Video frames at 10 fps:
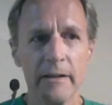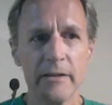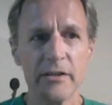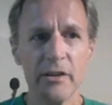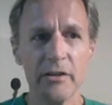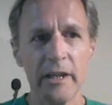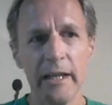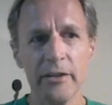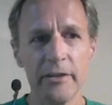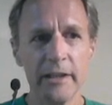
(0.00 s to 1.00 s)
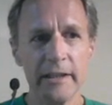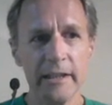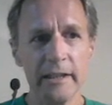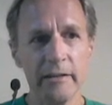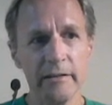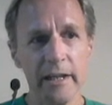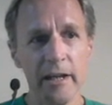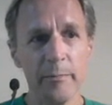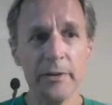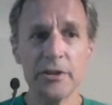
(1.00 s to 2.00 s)
So you can't do anything
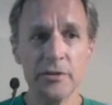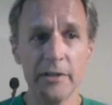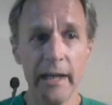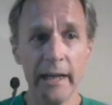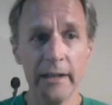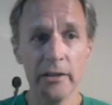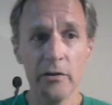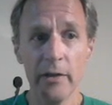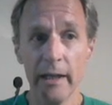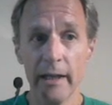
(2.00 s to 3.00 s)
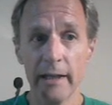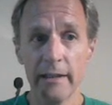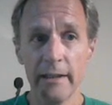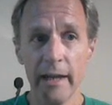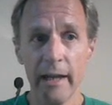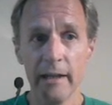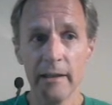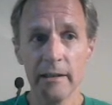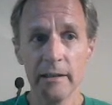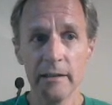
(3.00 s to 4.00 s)
there, but you can go ahead
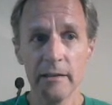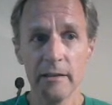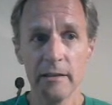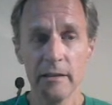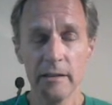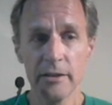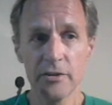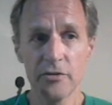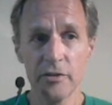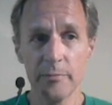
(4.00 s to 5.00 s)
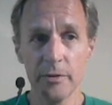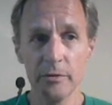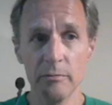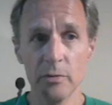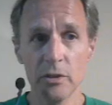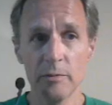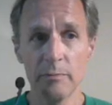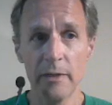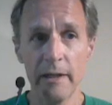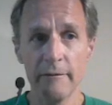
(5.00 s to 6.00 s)
and distribute.
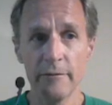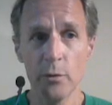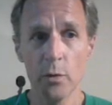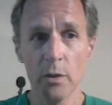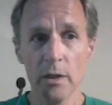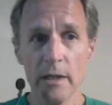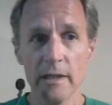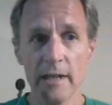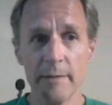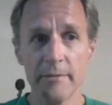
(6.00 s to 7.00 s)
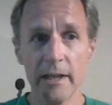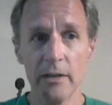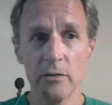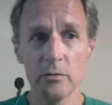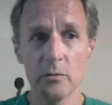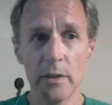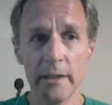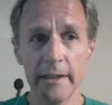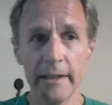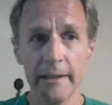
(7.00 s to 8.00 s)
Multiply 4 times that whole
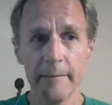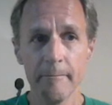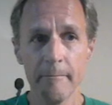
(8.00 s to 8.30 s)
quantity.